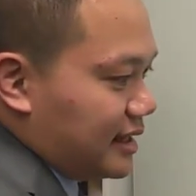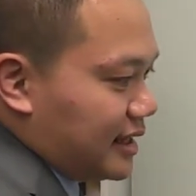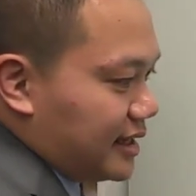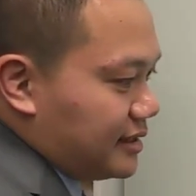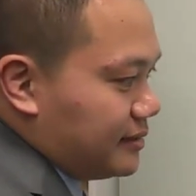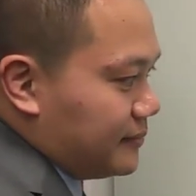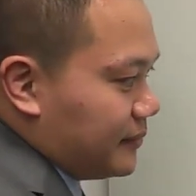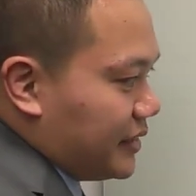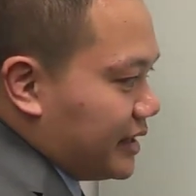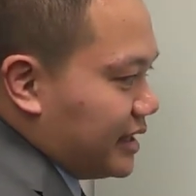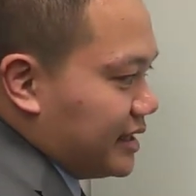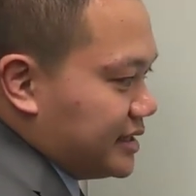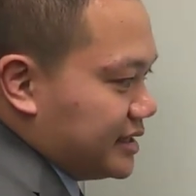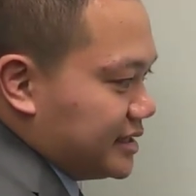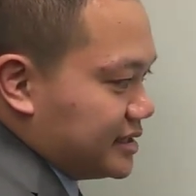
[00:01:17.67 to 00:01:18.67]
line
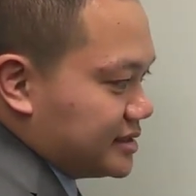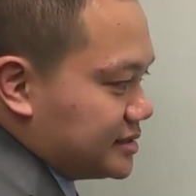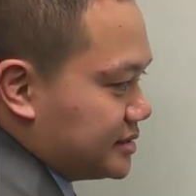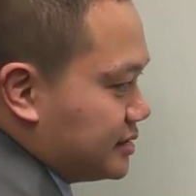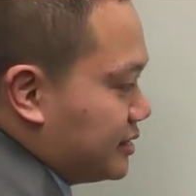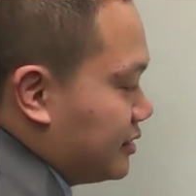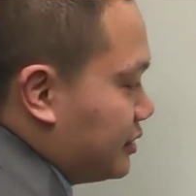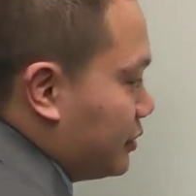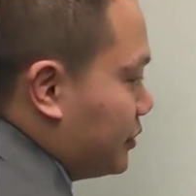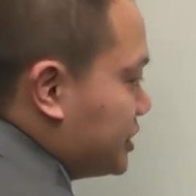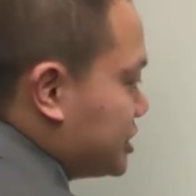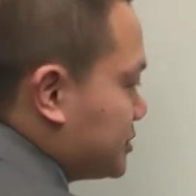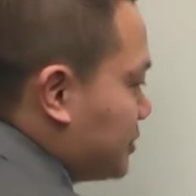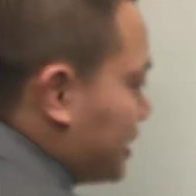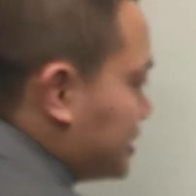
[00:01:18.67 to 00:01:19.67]
is the
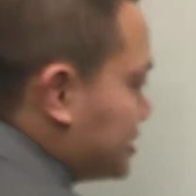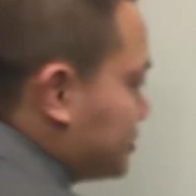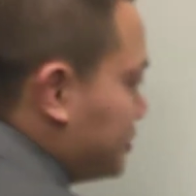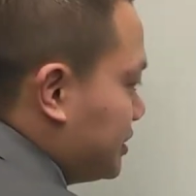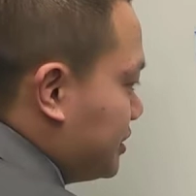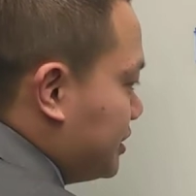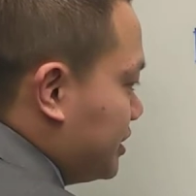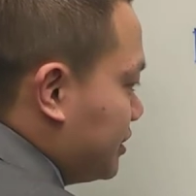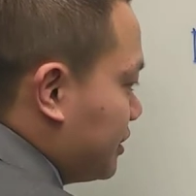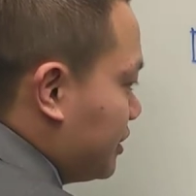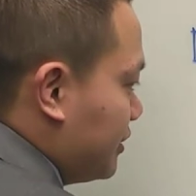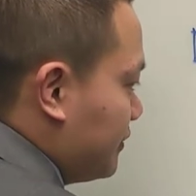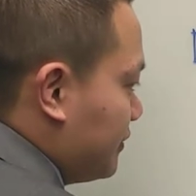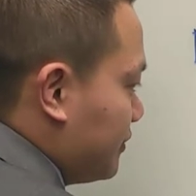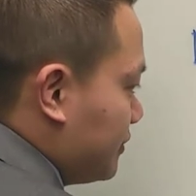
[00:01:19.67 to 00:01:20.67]
responsibility
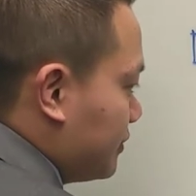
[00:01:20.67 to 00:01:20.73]
curve,